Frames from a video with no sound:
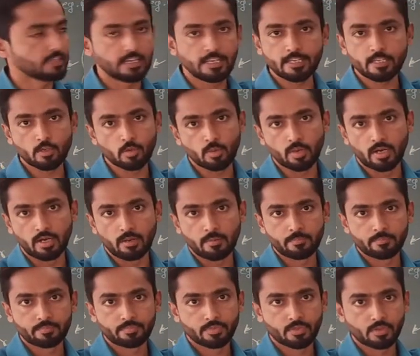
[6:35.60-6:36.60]
silicua.
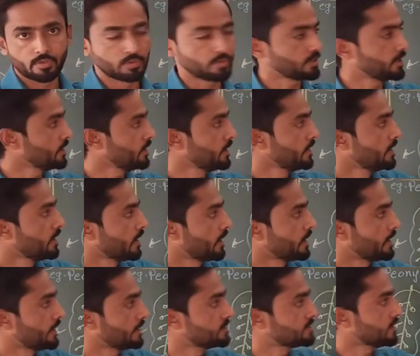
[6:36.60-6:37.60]
Okay,
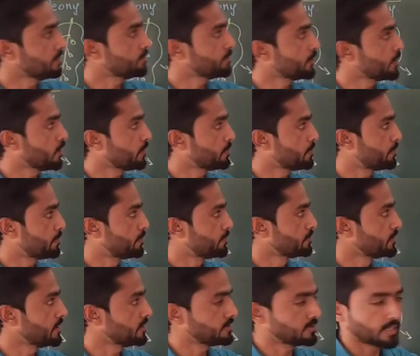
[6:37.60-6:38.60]
an example of
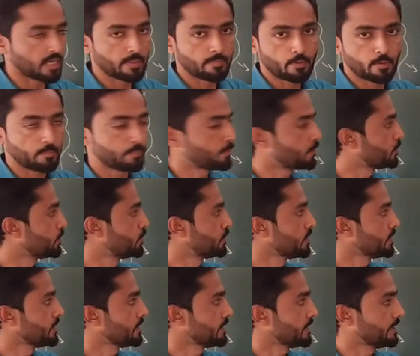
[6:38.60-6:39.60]
this type of fruit
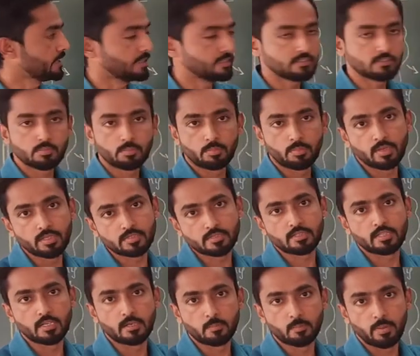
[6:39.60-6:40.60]
is
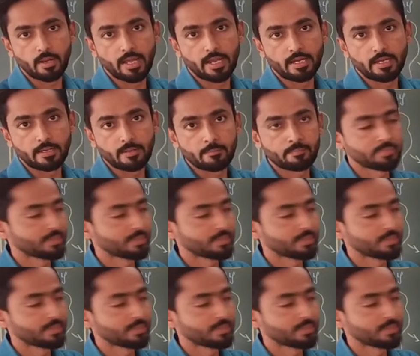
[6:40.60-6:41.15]
mustard plant.